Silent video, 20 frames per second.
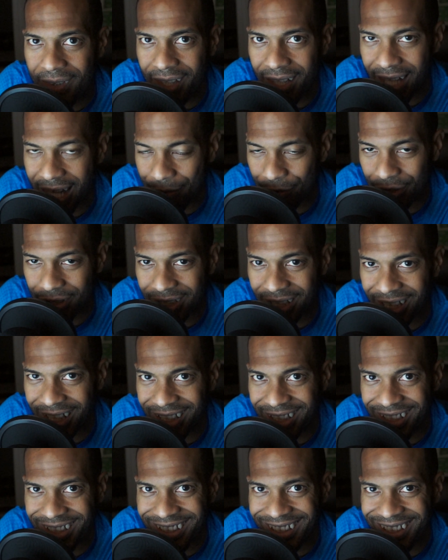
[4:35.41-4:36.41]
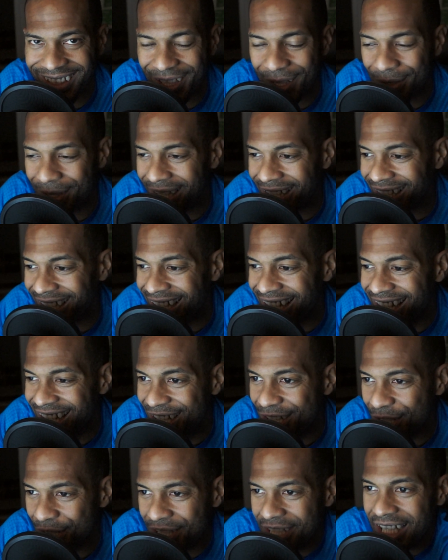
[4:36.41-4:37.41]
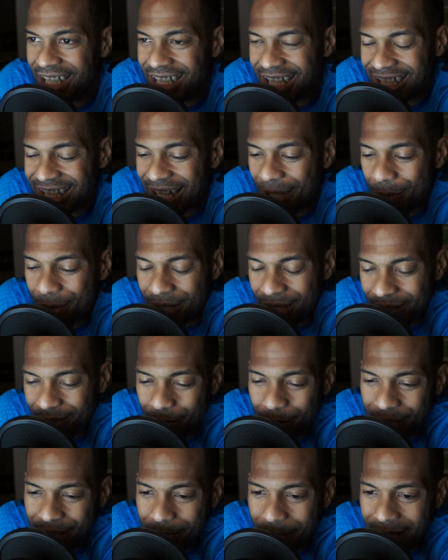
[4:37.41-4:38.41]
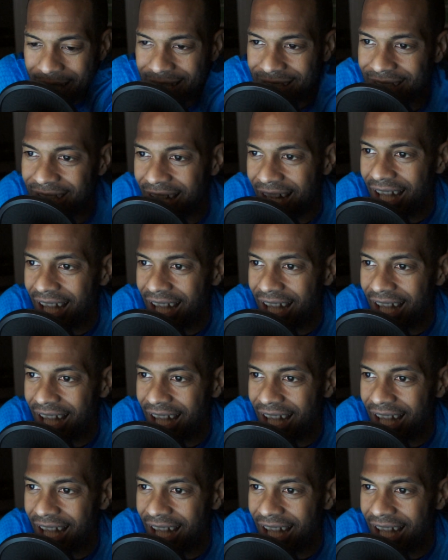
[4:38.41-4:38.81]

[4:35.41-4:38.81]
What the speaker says: have a good day. Like just things like that was amazing.